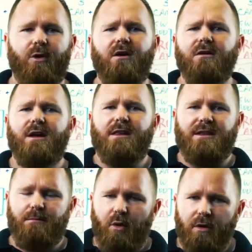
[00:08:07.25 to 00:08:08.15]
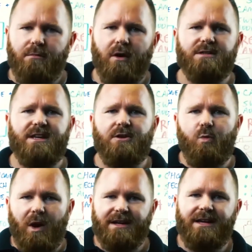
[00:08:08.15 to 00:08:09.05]
Well, the important part is that you
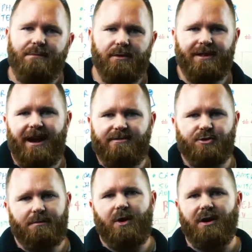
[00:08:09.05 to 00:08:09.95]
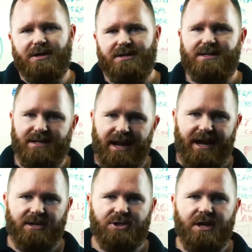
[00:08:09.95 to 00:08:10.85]
want to keep your live stream audience
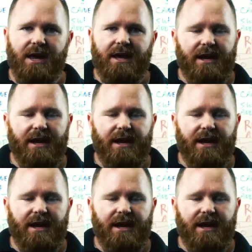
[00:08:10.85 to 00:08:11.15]
engaged.